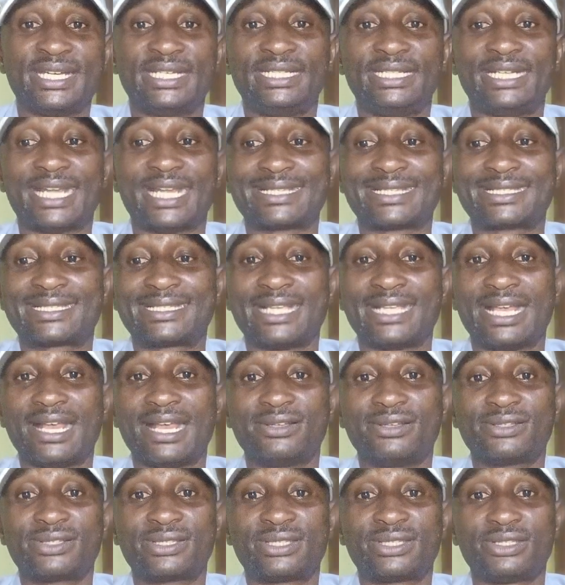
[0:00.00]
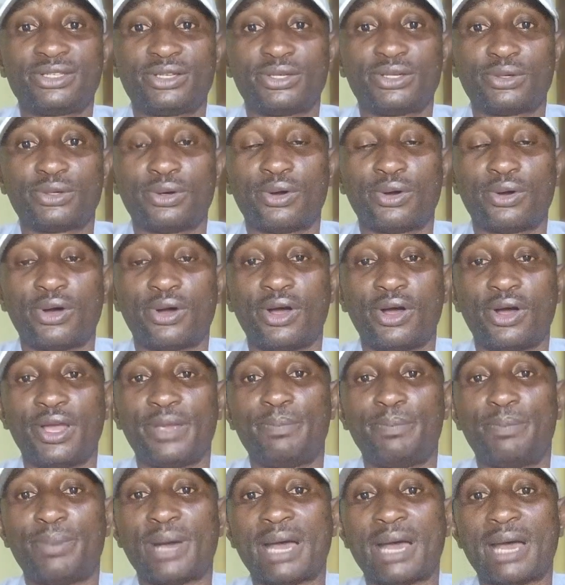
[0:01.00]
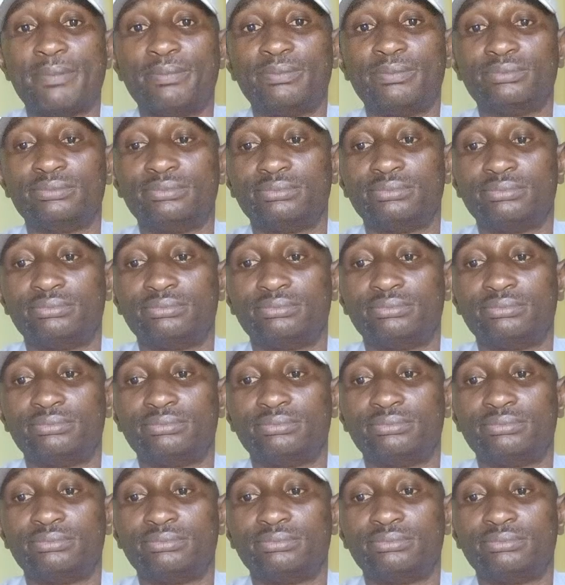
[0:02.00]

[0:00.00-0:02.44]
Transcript: that sells oil palm